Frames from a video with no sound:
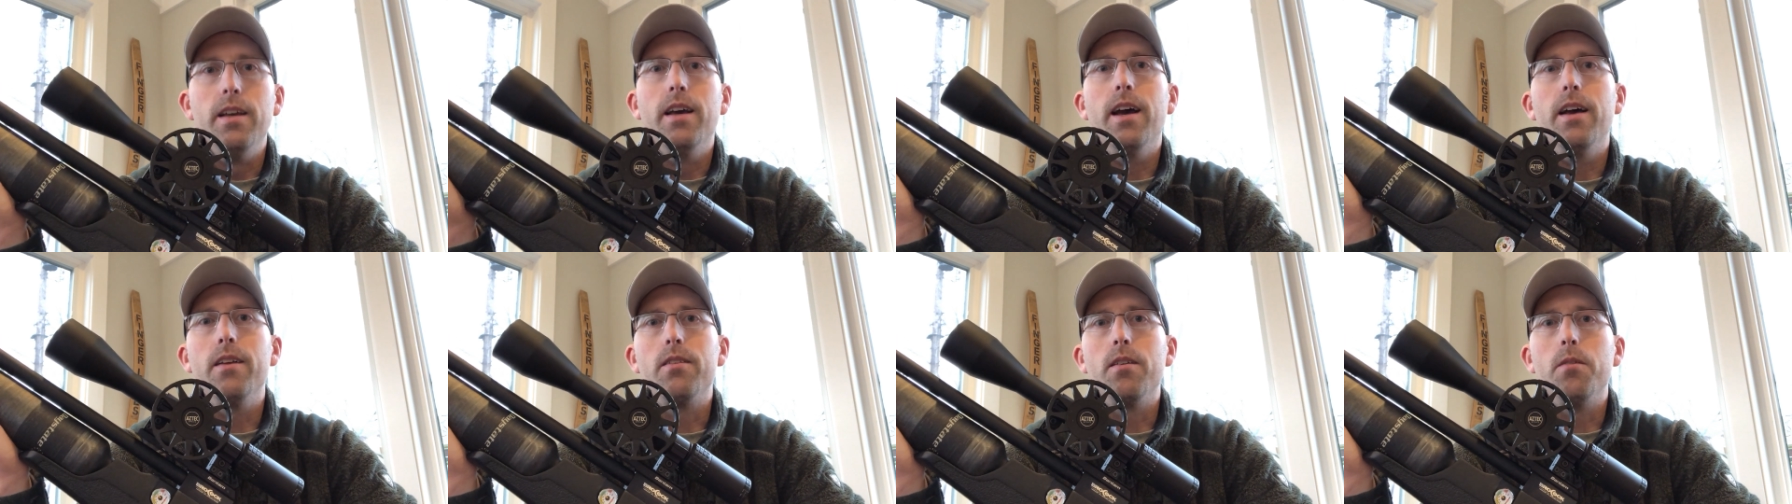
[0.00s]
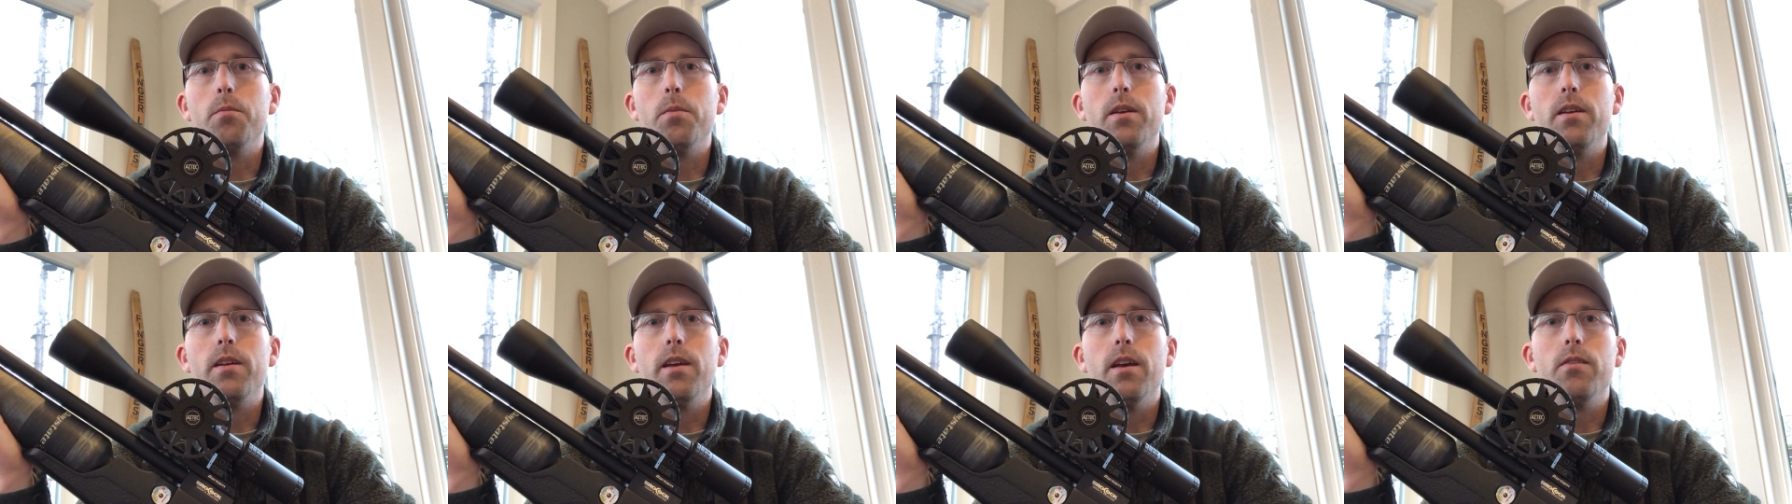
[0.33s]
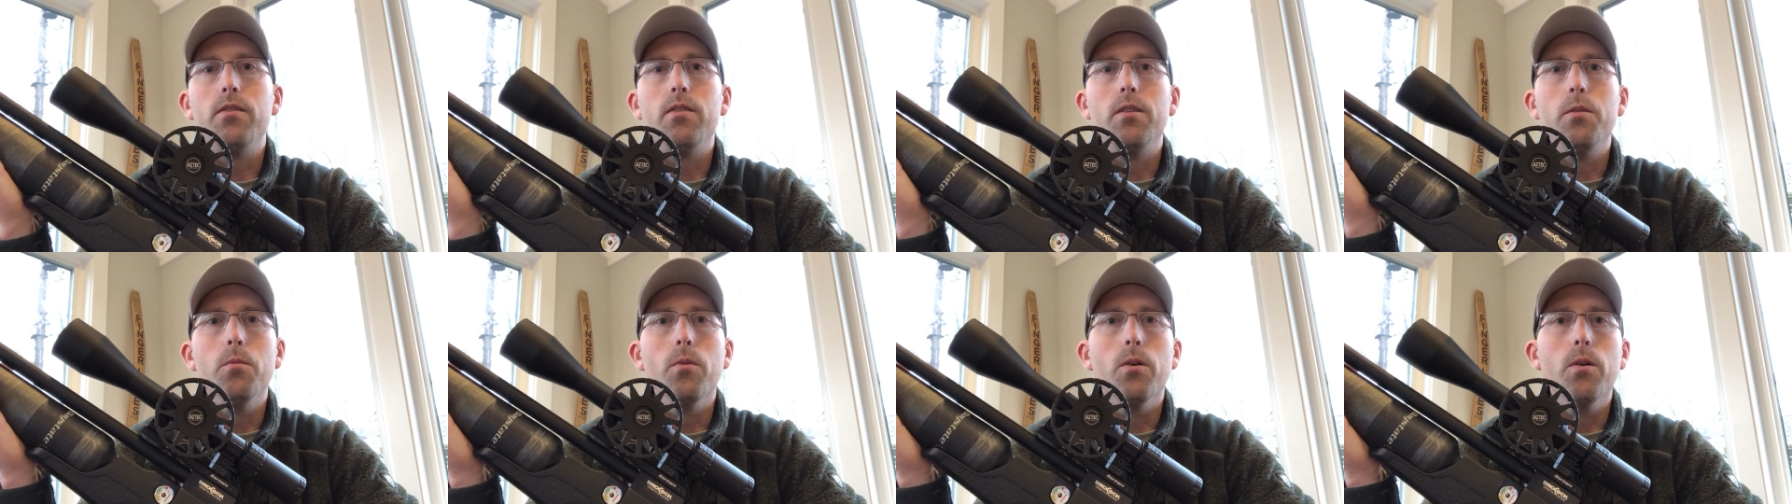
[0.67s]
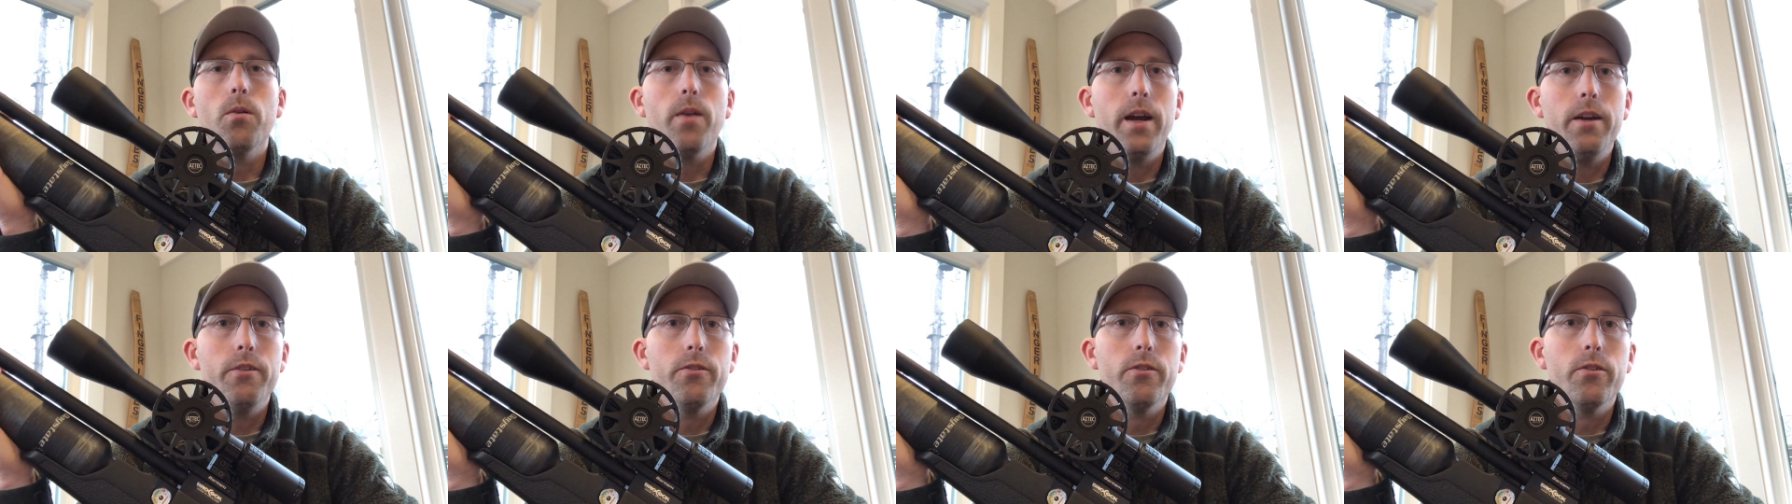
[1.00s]
as I've been testing more
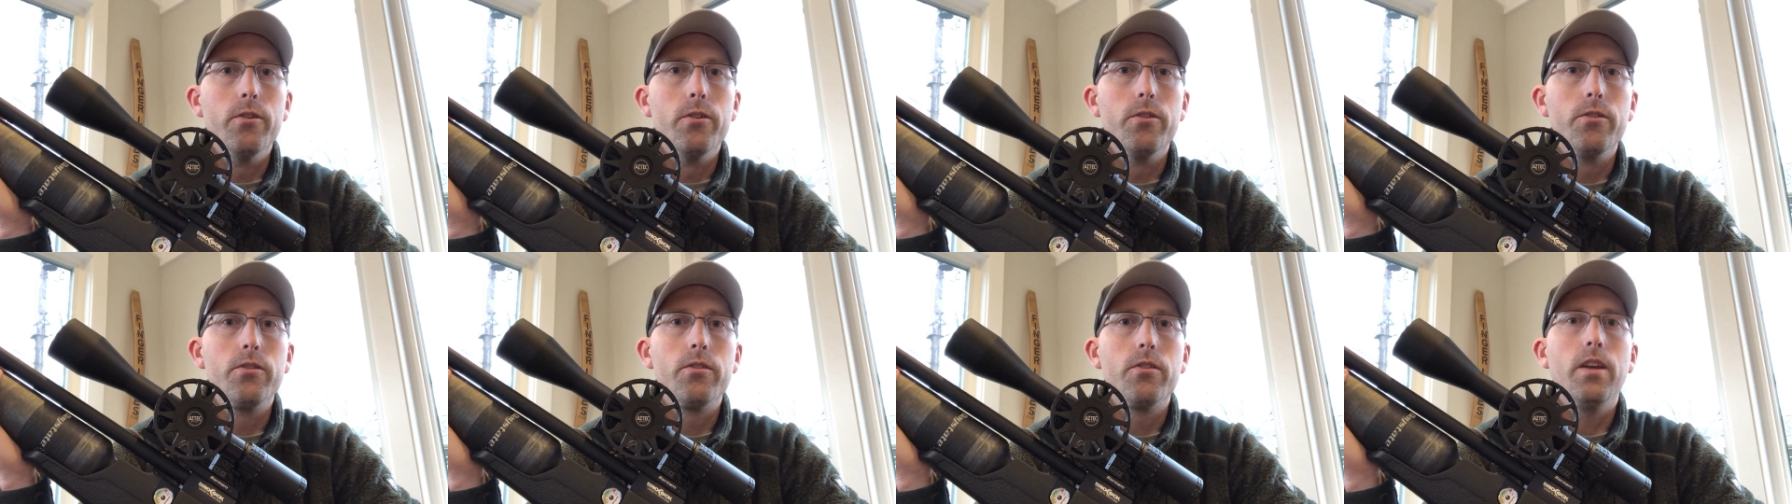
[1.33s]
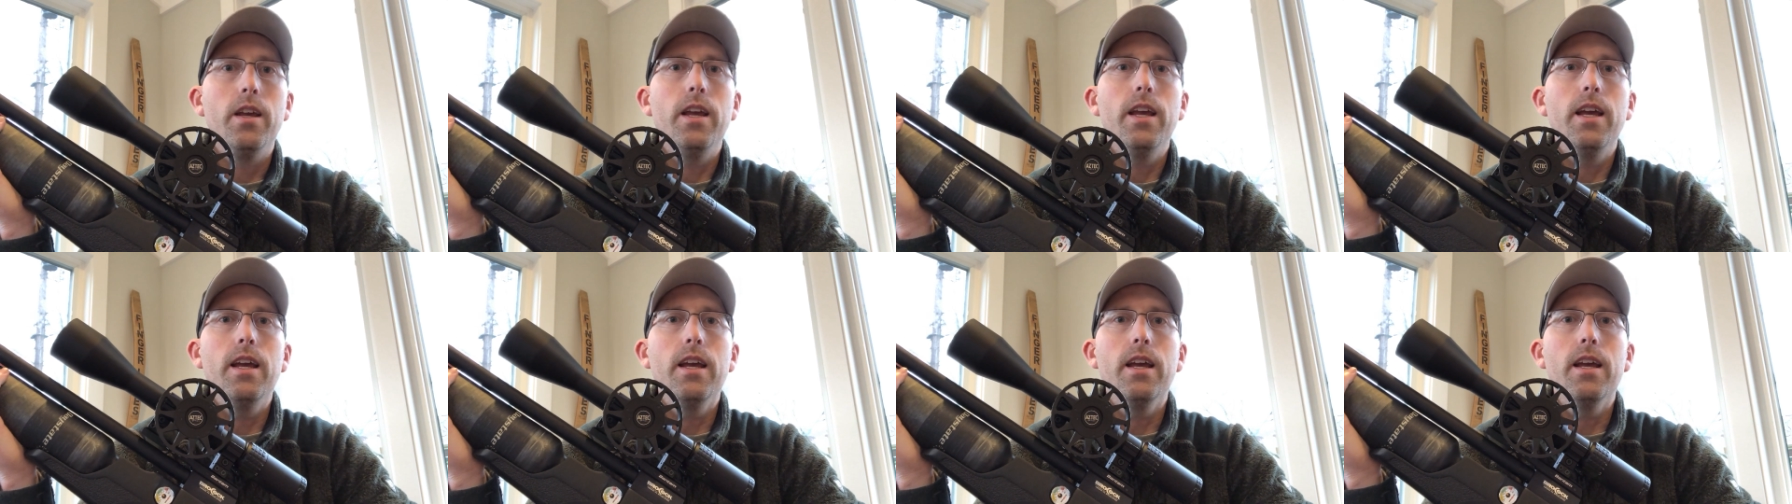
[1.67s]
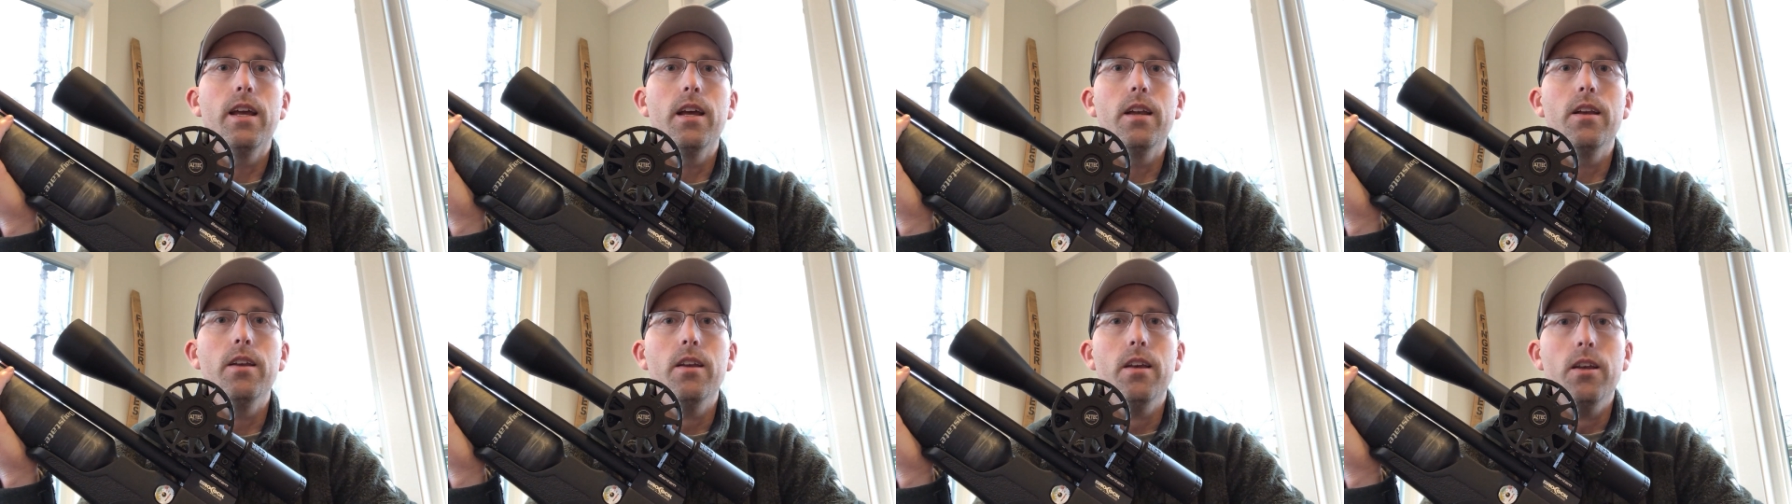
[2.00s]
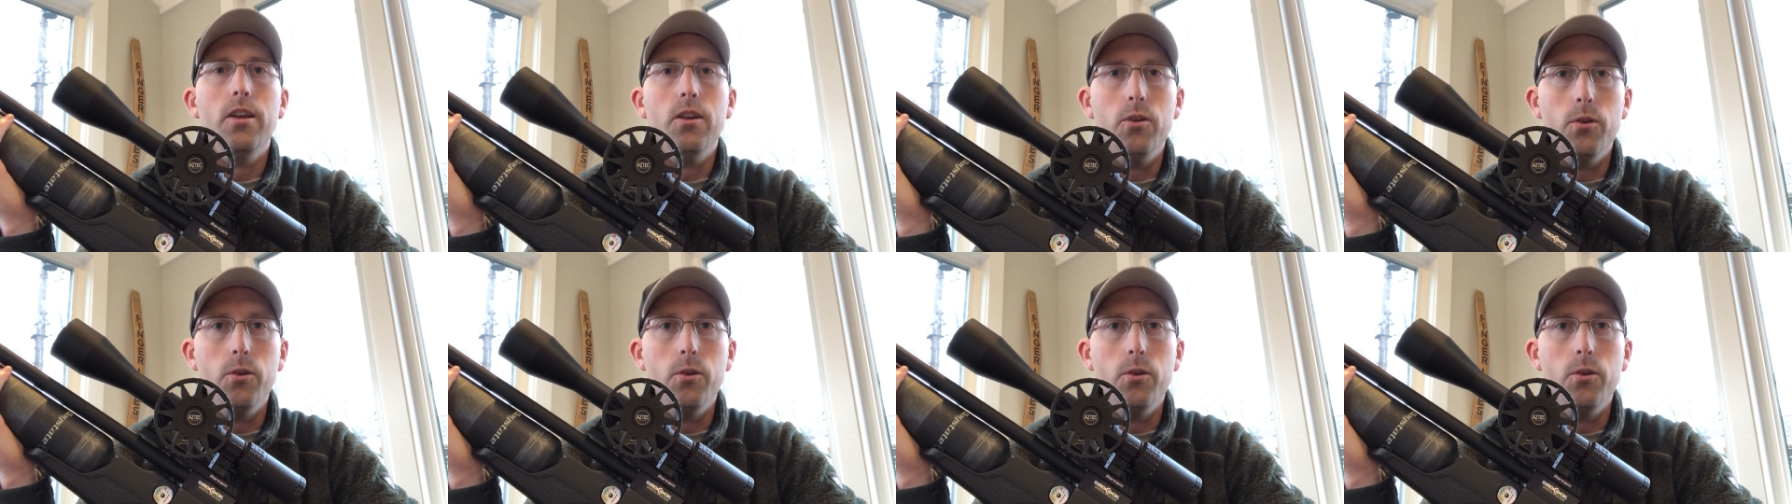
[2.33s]
rifles and